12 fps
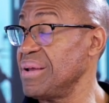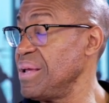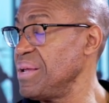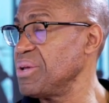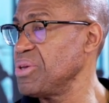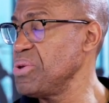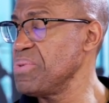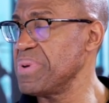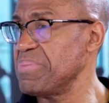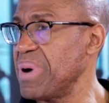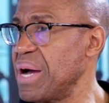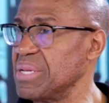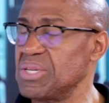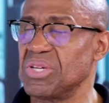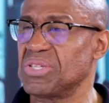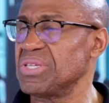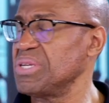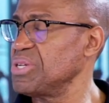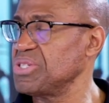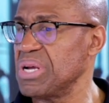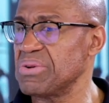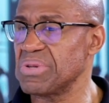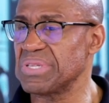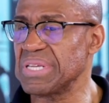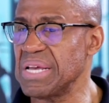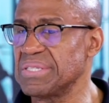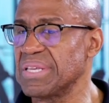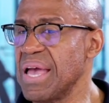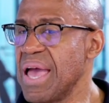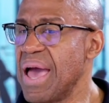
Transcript: in a human body, just in a general sense.